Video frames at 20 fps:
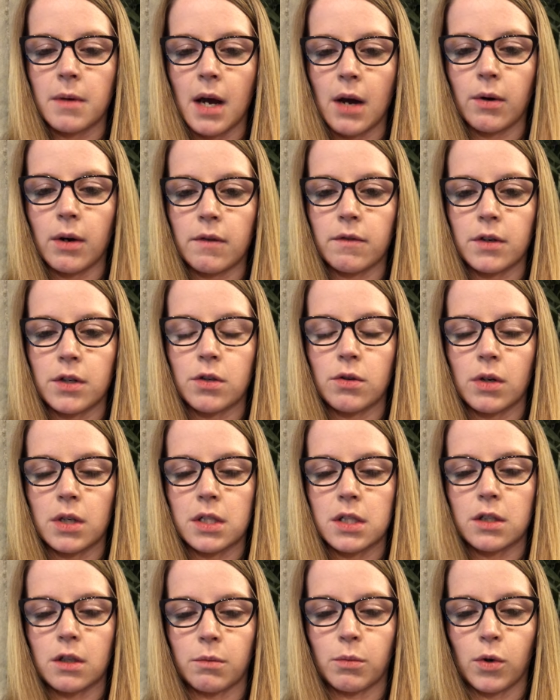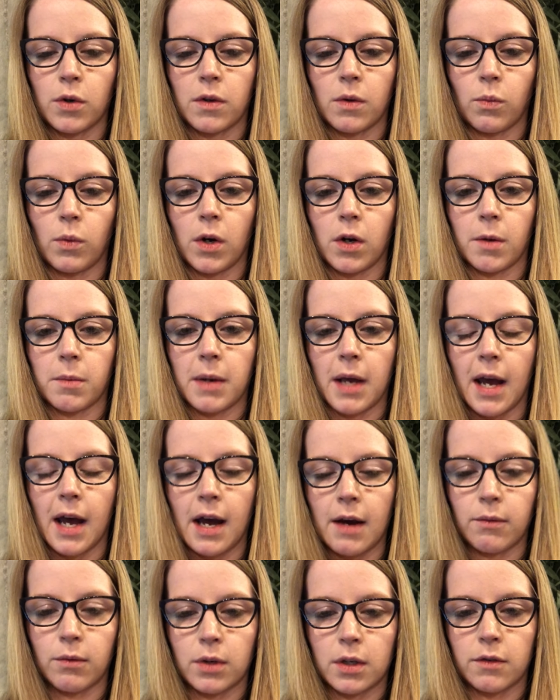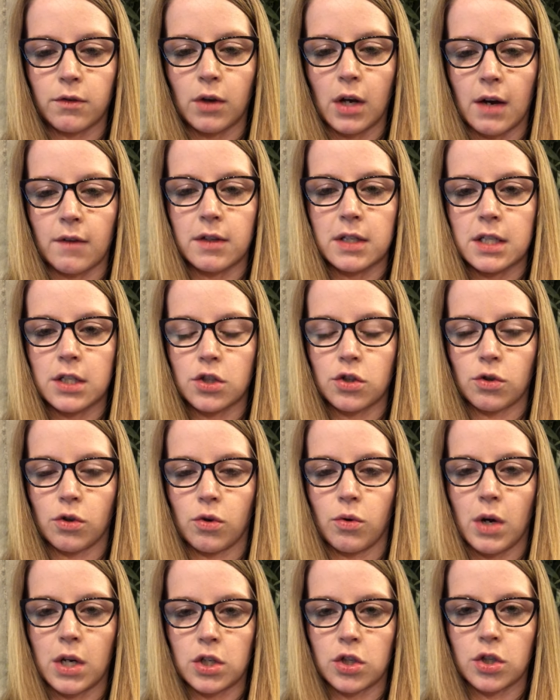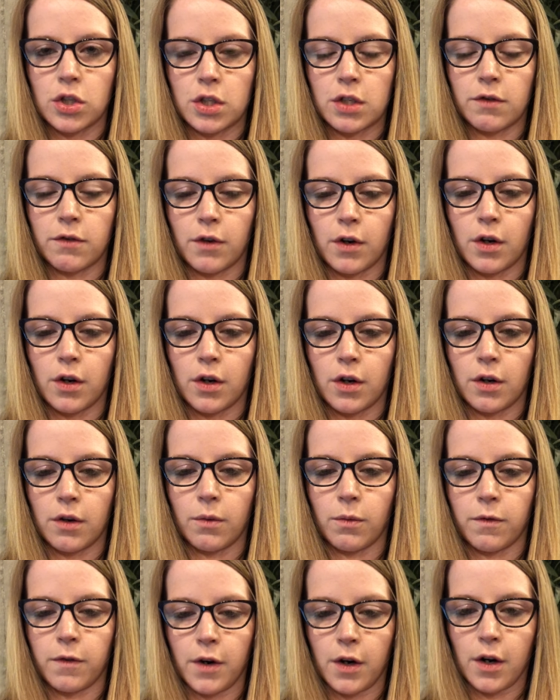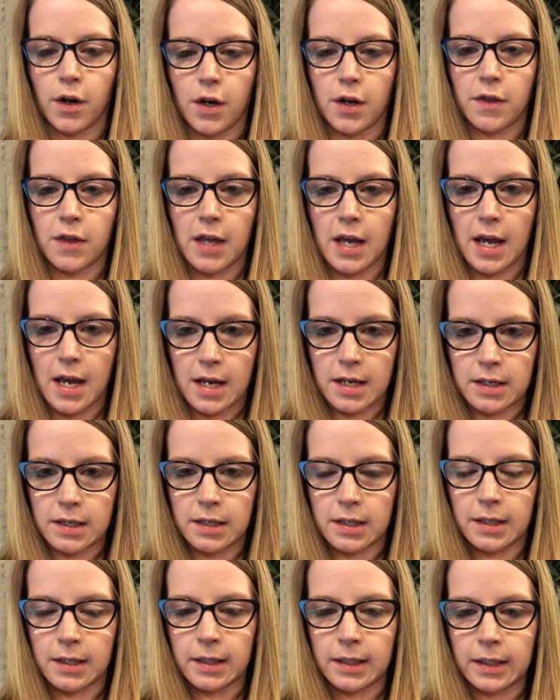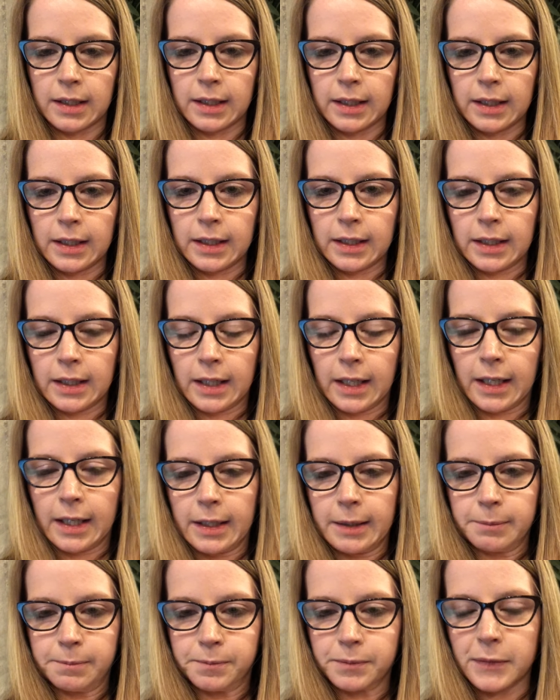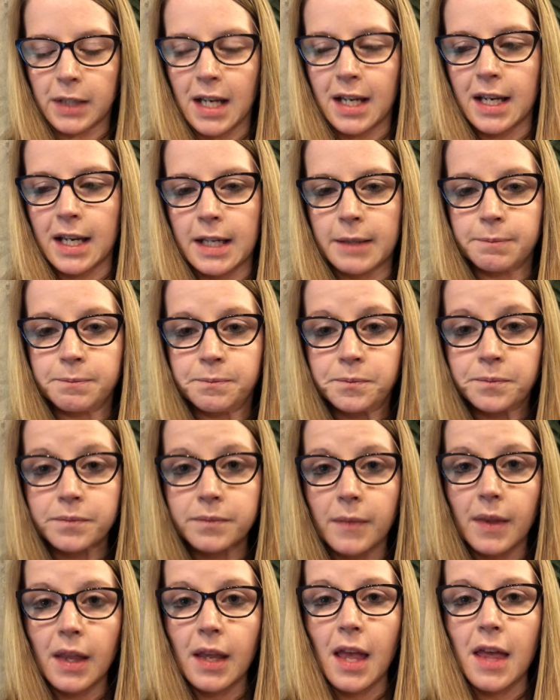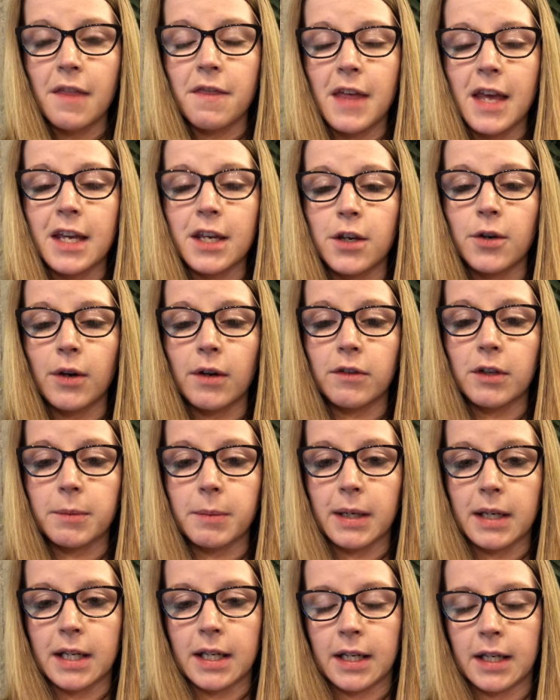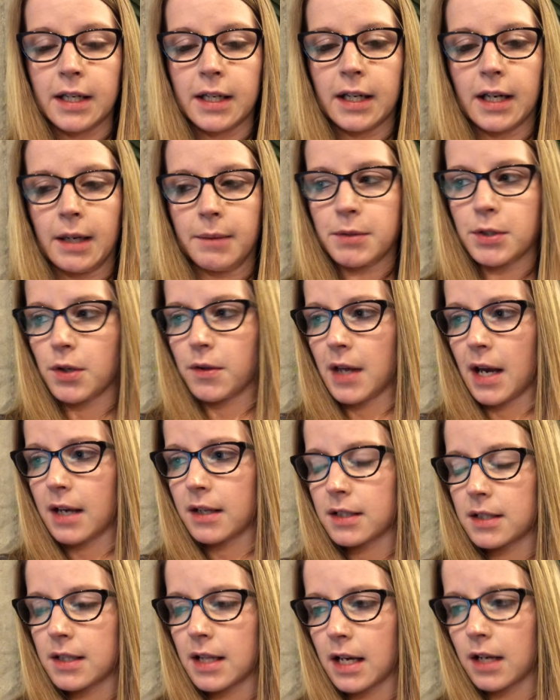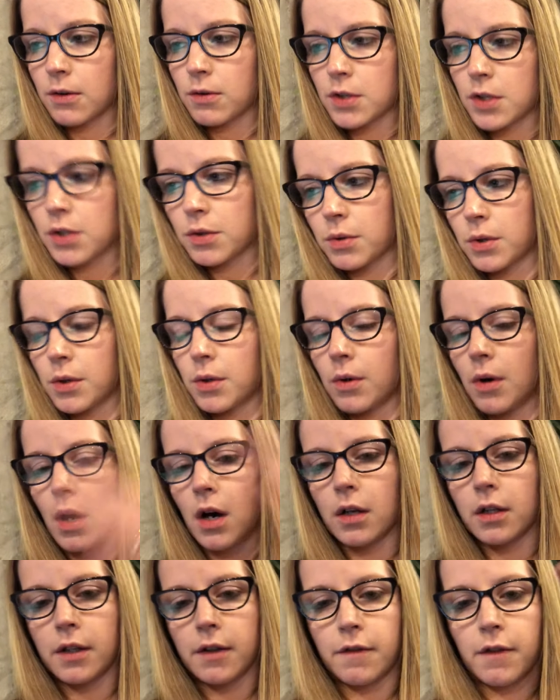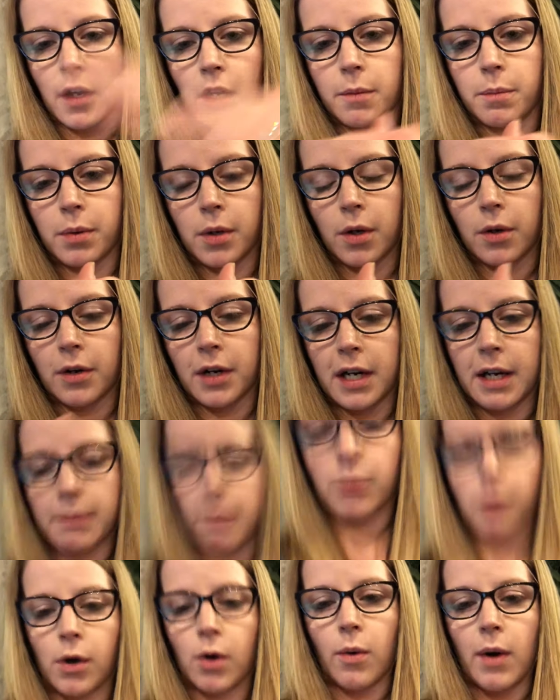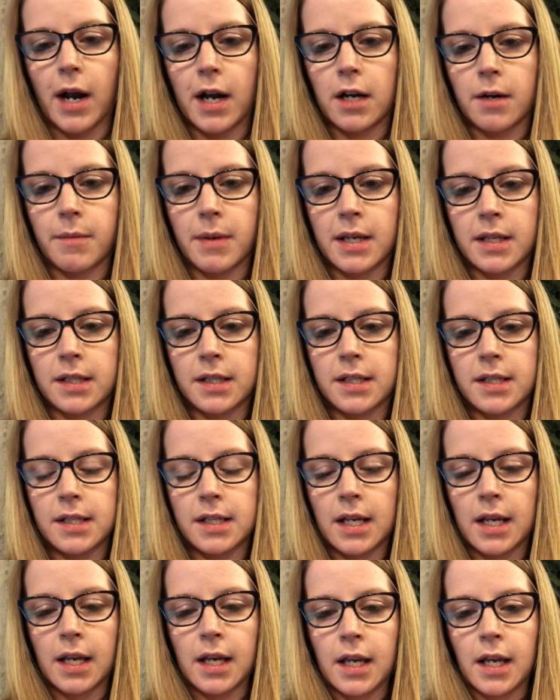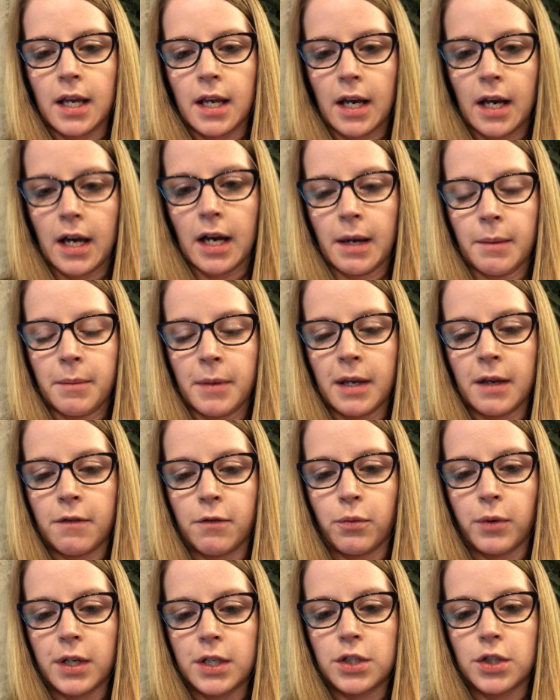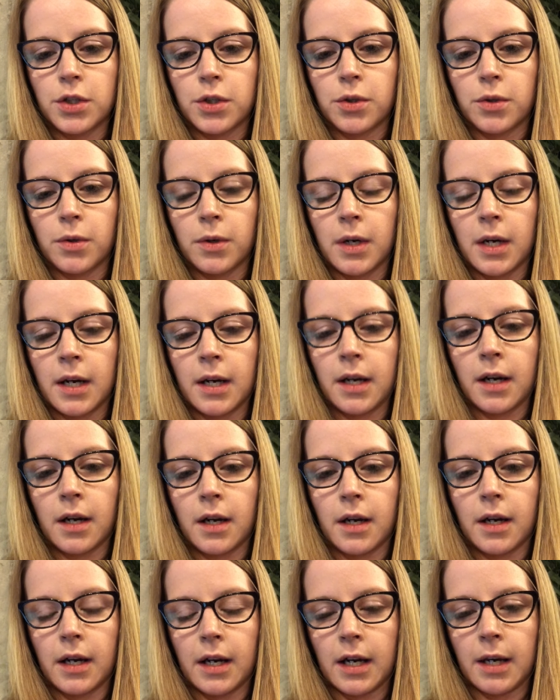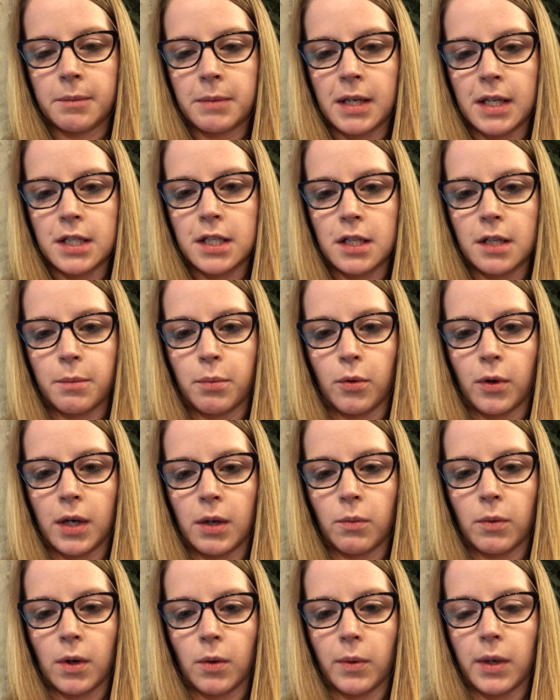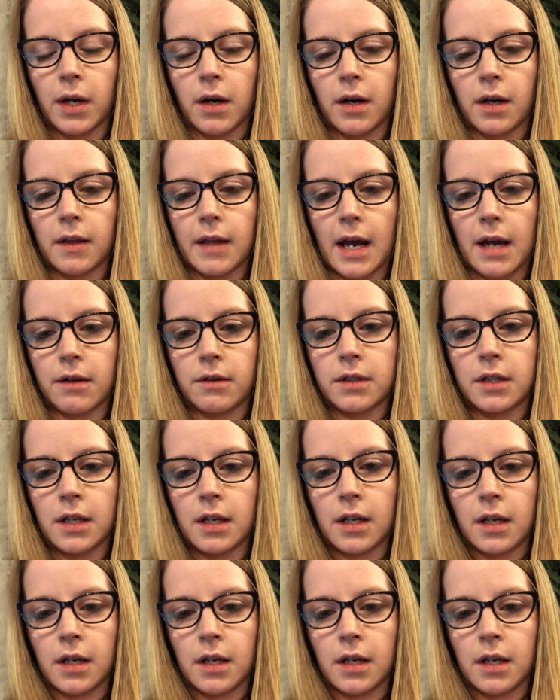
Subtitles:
However, you are still more than welcome to have one if you have additional questions for her at the end. Again, thank you, everybody. So that goes through all of our program requirements. If we do get to the point where we are allowed,